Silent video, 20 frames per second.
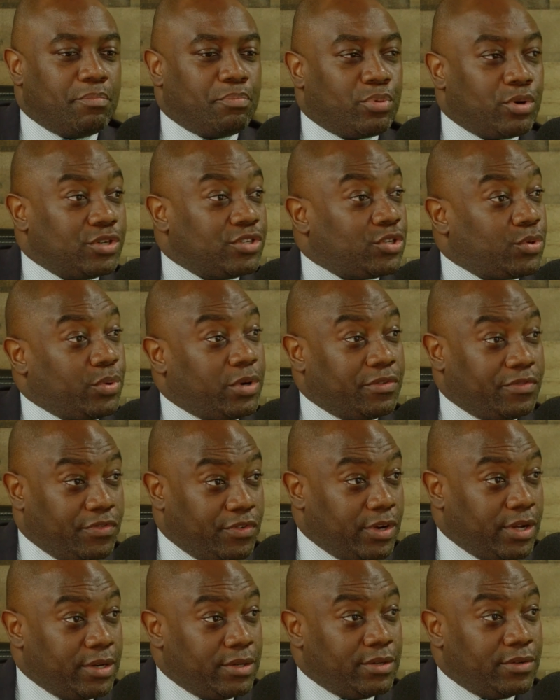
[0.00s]
per square
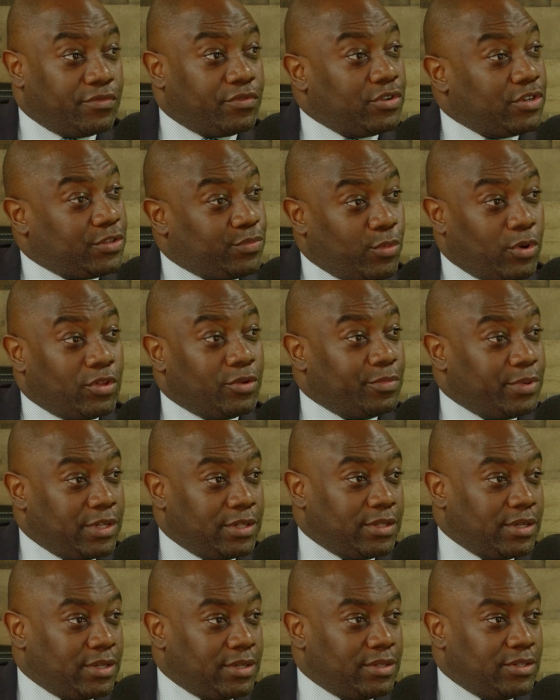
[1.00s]
foot for a smaller
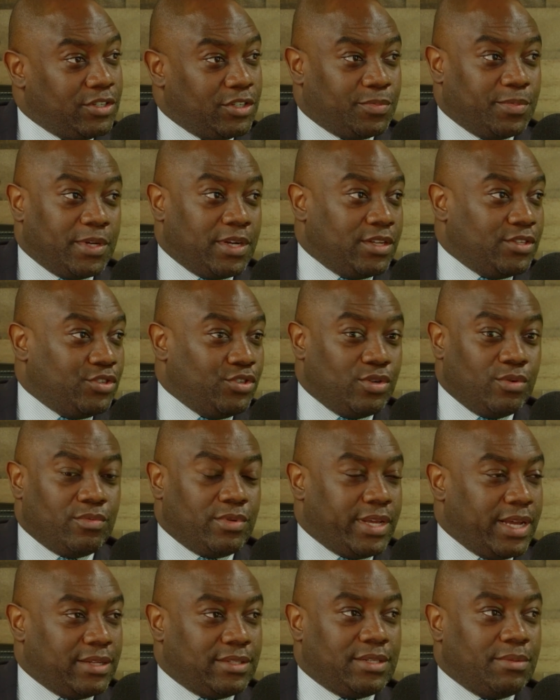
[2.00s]
building just because you don't
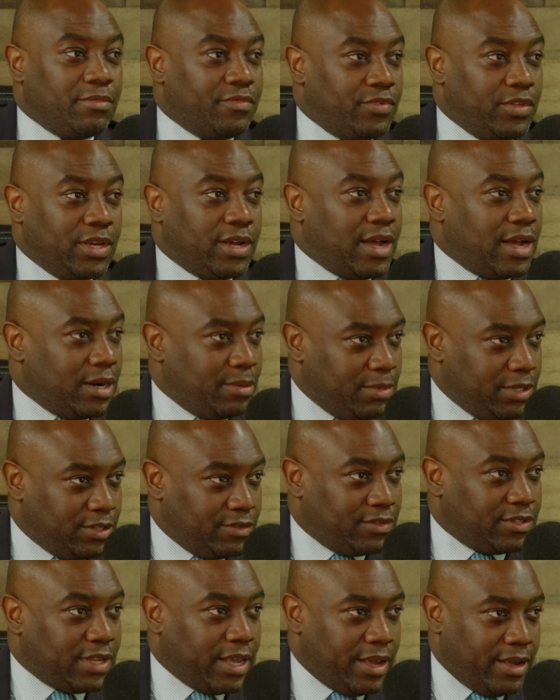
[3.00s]
get some of the economies of
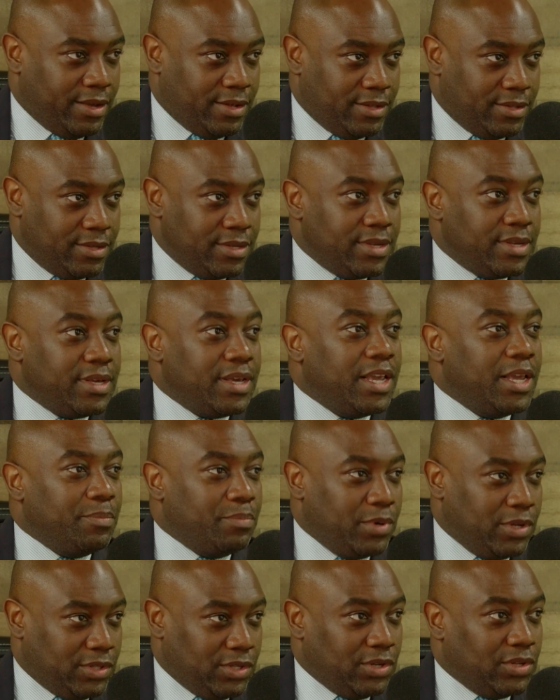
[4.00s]
the scale, scale right. in
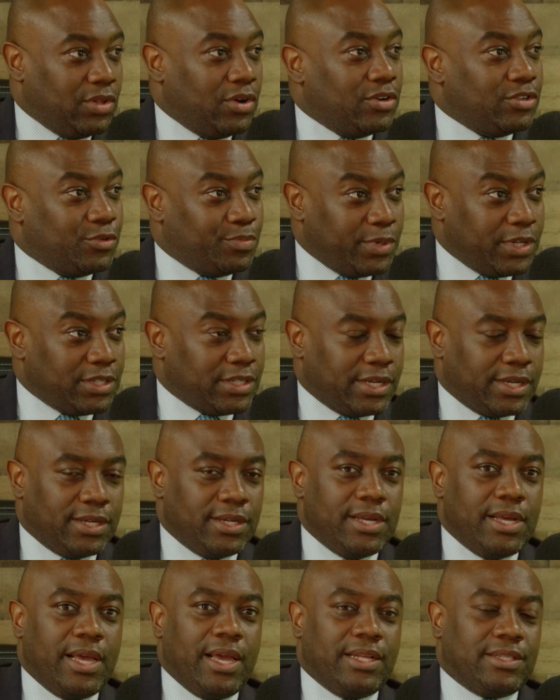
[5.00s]
building a larger building and mm
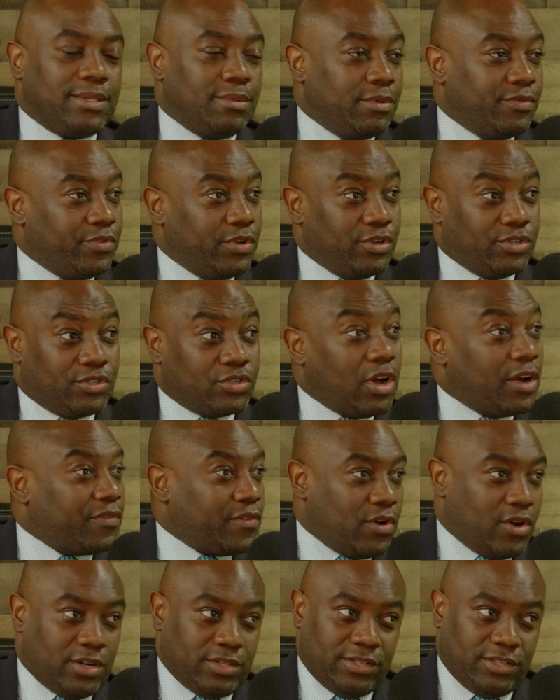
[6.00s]
-hmm. some of mm-hmm. your soft
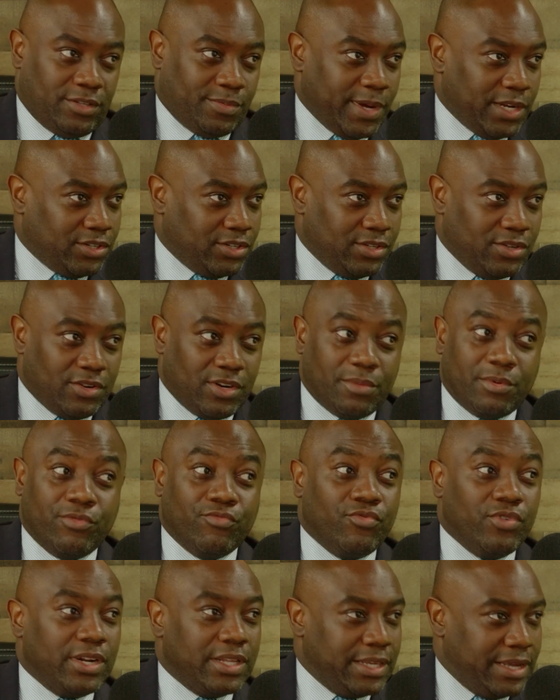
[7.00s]
costs especially are going to be
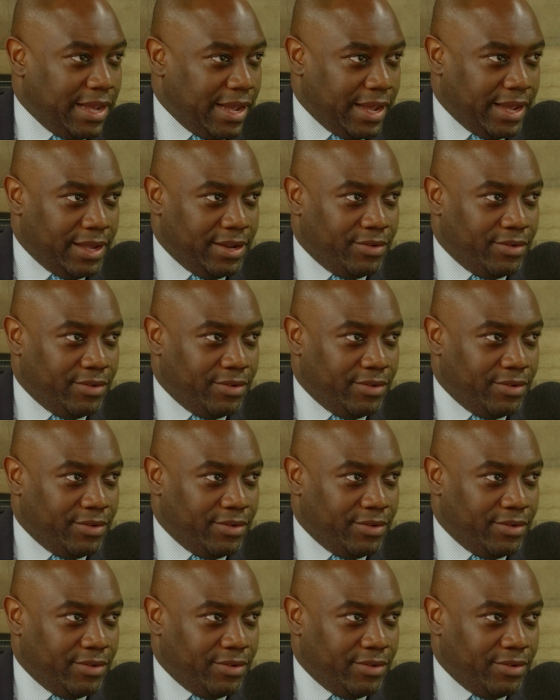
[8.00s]
really high